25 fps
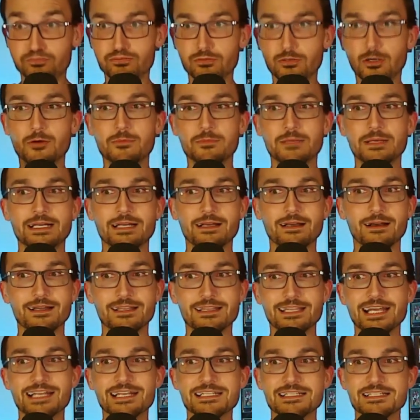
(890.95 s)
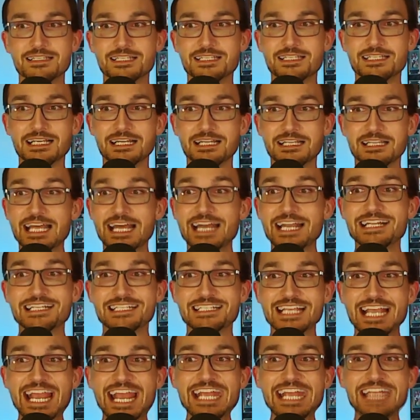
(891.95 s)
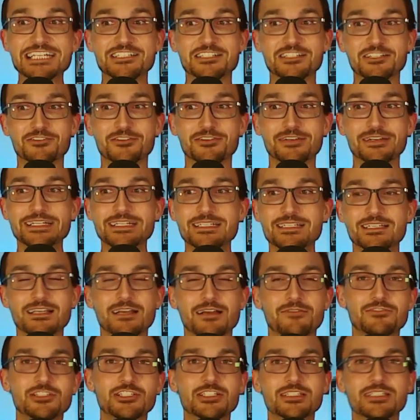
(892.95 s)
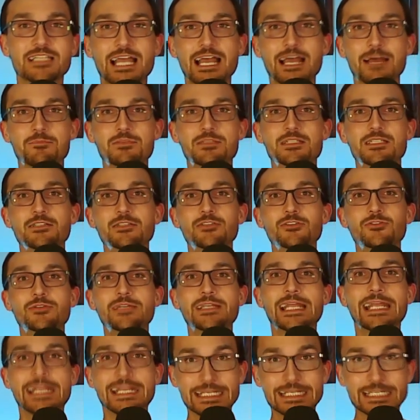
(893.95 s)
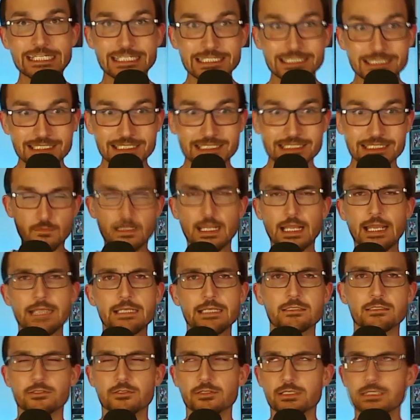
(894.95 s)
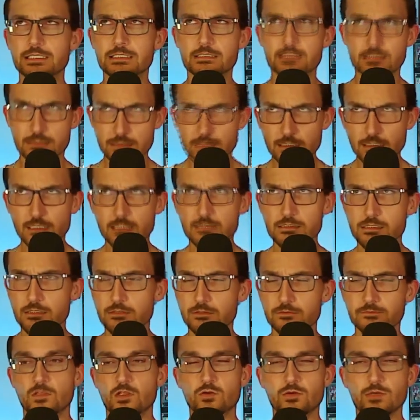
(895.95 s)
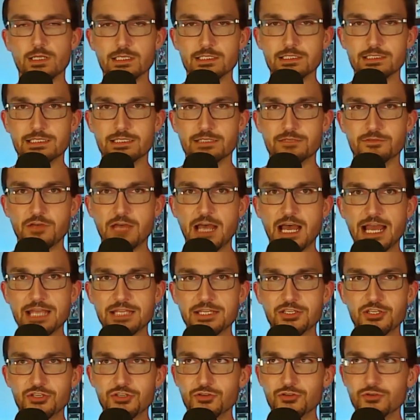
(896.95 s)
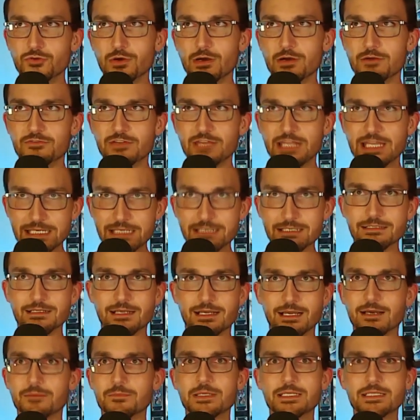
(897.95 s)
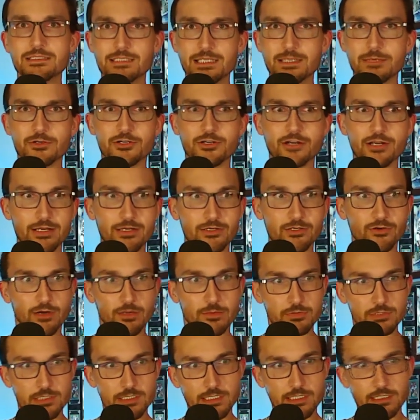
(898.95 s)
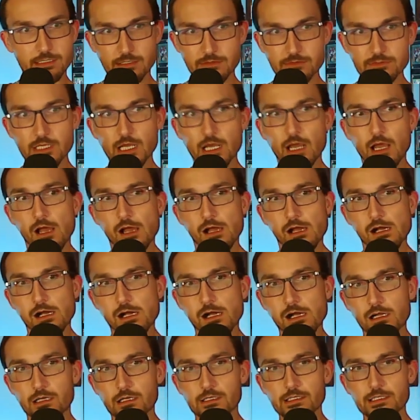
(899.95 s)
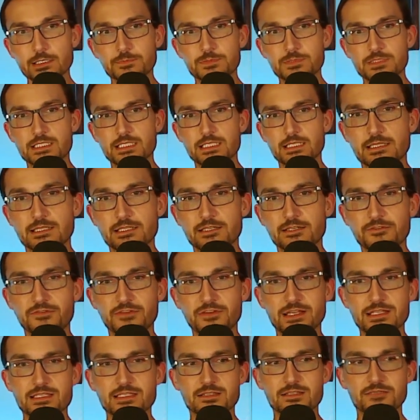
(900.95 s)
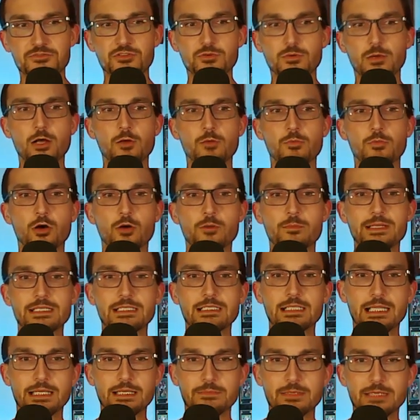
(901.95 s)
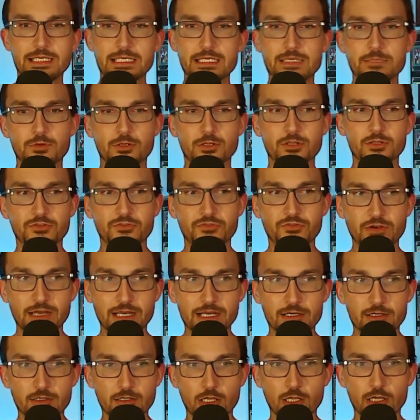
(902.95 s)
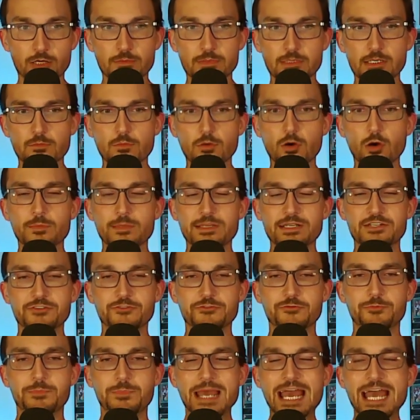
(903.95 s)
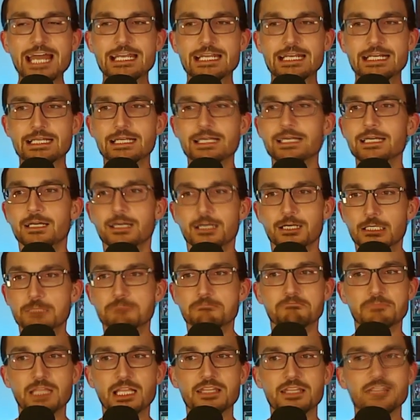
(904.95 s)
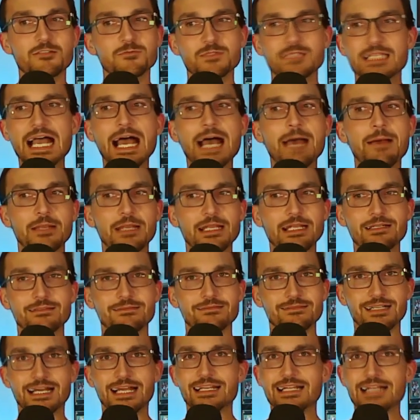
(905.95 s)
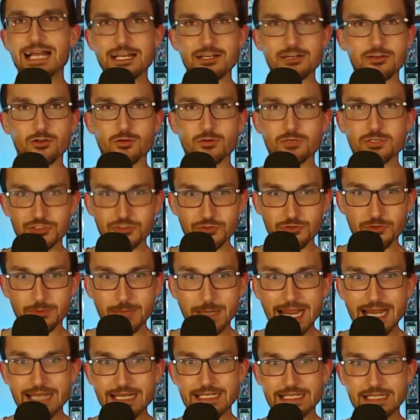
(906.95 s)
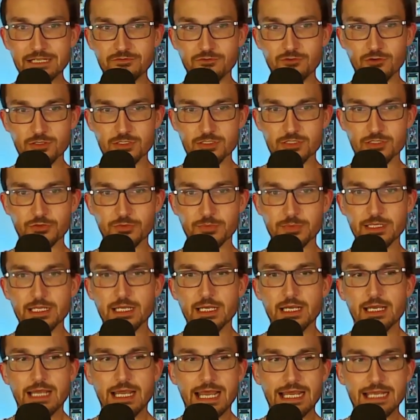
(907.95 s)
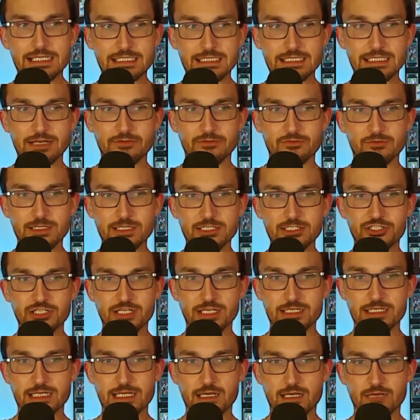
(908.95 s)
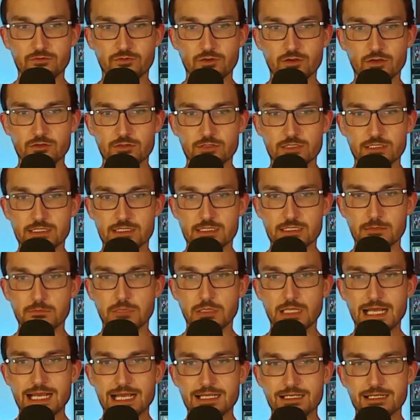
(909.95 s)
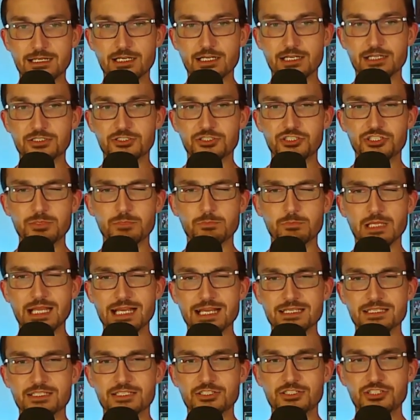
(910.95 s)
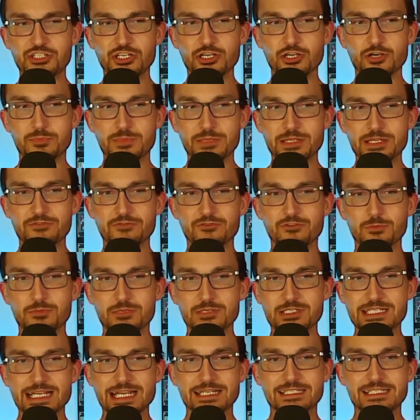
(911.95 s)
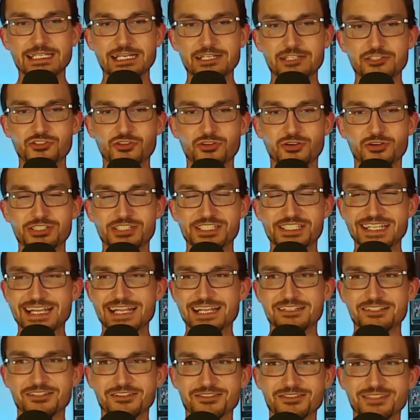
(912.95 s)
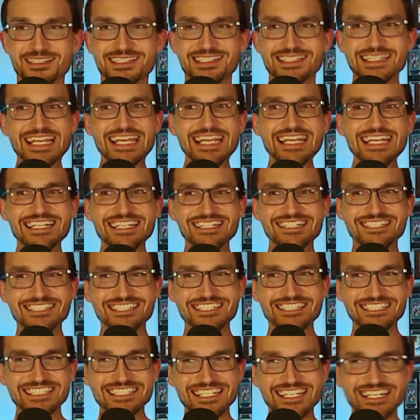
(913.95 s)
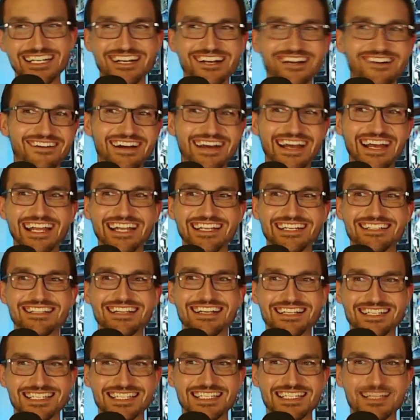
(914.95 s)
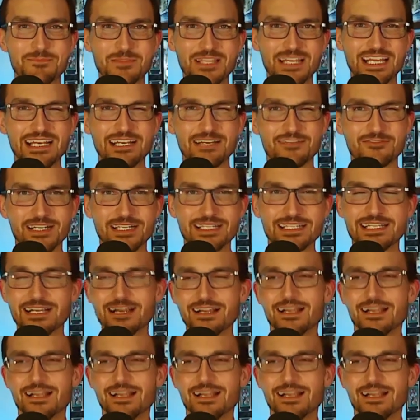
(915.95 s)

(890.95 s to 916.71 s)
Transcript: Oh my God, that is 8 degrees of just absolute idiocy. 8 degrees, also relative IQ of incoming Democratic representatives. Leaps to defense of Jamaal Bowman, claiming he pulled the fire alarm in a moment of panic. Nothing was happening. I don't know what you were panicking for, stupid. At a government shutdown vote, as she blasts the GOP for protecting George Santos. See? You're just gonna go ahead and slip that in right there.